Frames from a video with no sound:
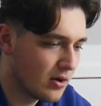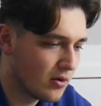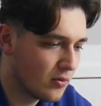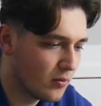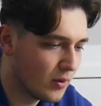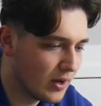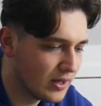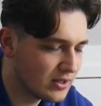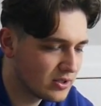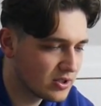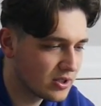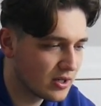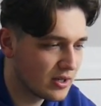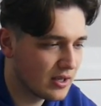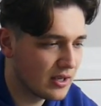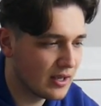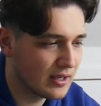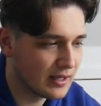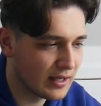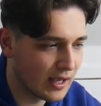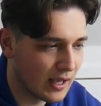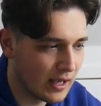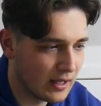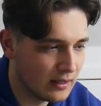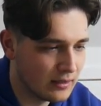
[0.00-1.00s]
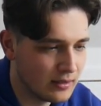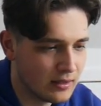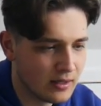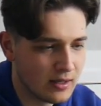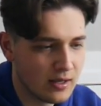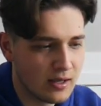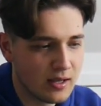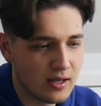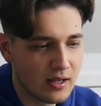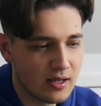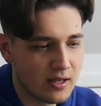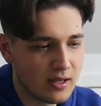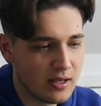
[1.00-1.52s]
which again
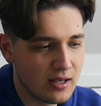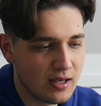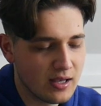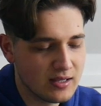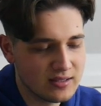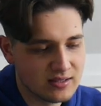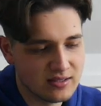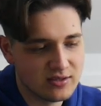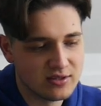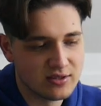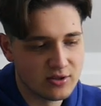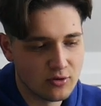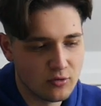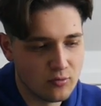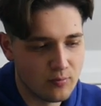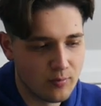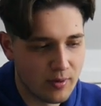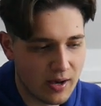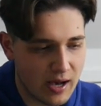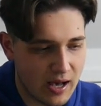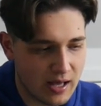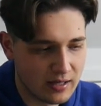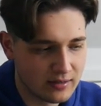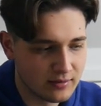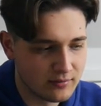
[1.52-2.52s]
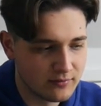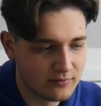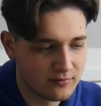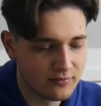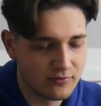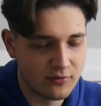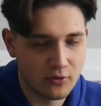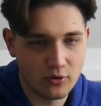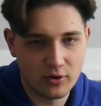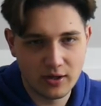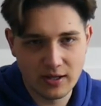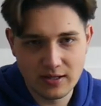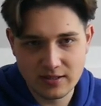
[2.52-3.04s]
isn't too bad
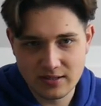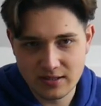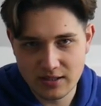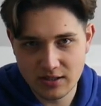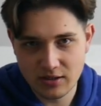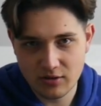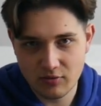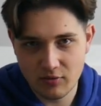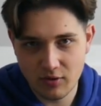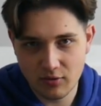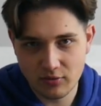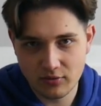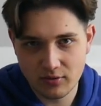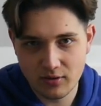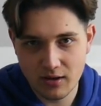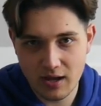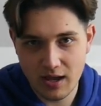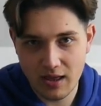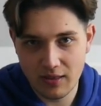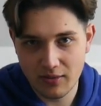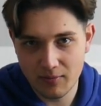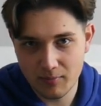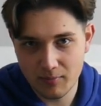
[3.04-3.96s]
for an 18 year old at the